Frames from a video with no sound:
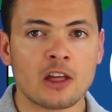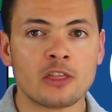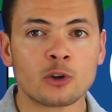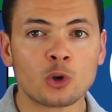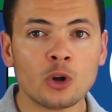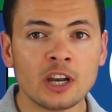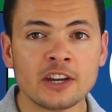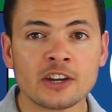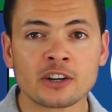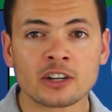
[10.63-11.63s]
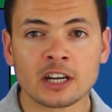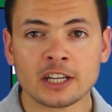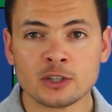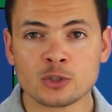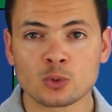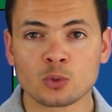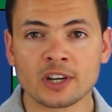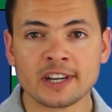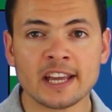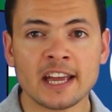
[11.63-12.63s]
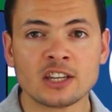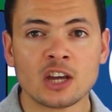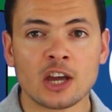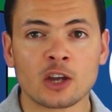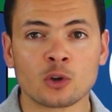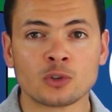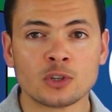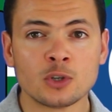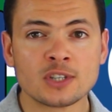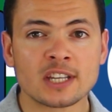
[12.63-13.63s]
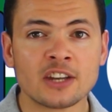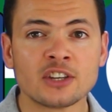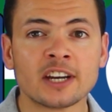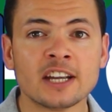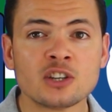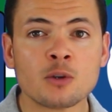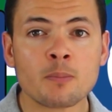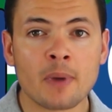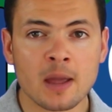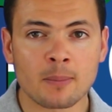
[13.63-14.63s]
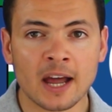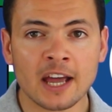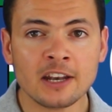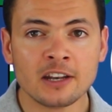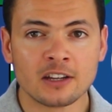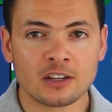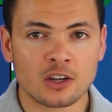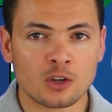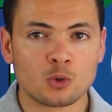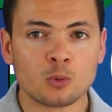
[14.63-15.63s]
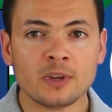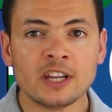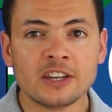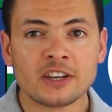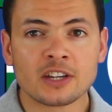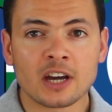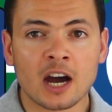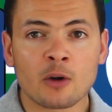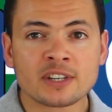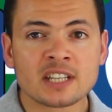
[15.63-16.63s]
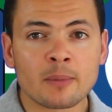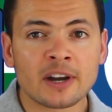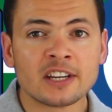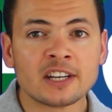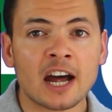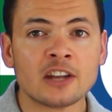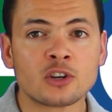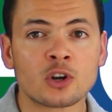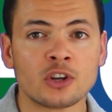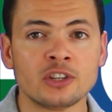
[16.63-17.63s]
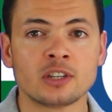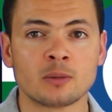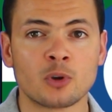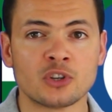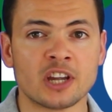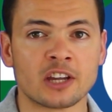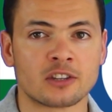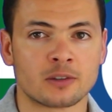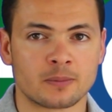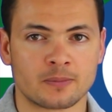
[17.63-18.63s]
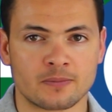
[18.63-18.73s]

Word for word: The goal here is to create a continuous integration pipeline to build our Xamarin Android project.